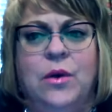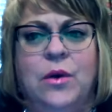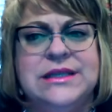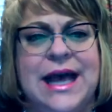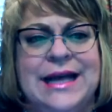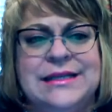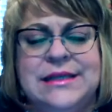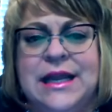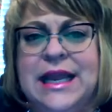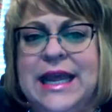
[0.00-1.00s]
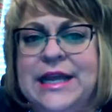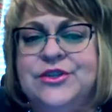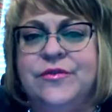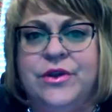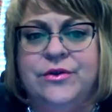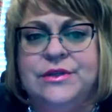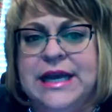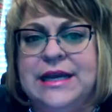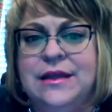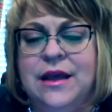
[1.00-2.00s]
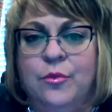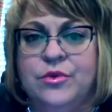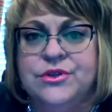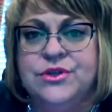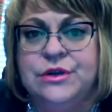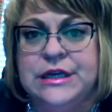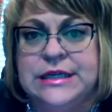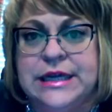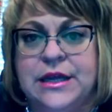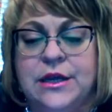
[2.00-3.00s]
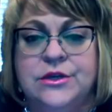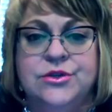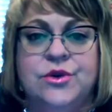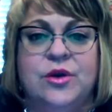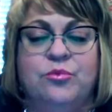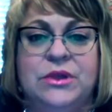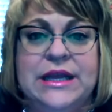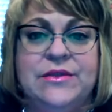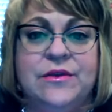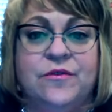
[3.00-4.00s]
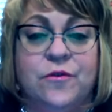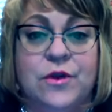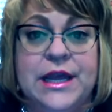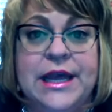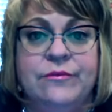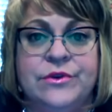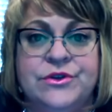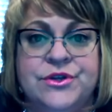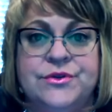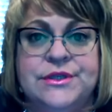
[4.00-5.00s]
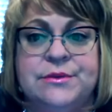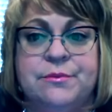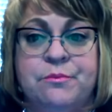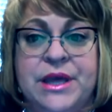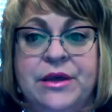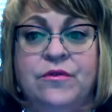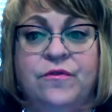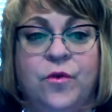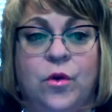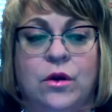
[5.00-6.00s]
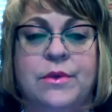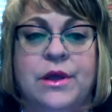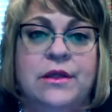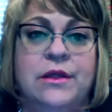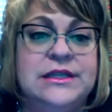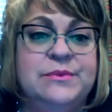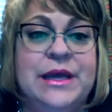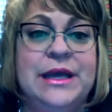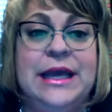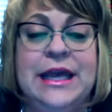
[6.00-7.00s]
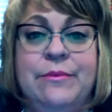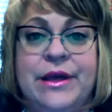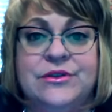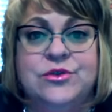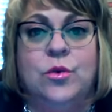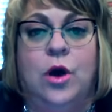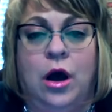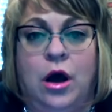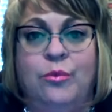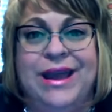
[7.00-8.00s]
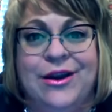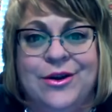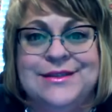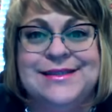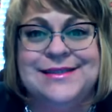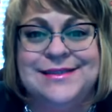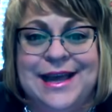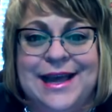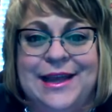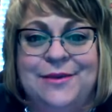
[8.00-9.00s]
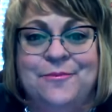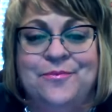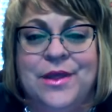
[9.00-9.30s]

I want to ask that each of you take the opportunity to complete the free and reduced meal form that is being emailed to all parents today.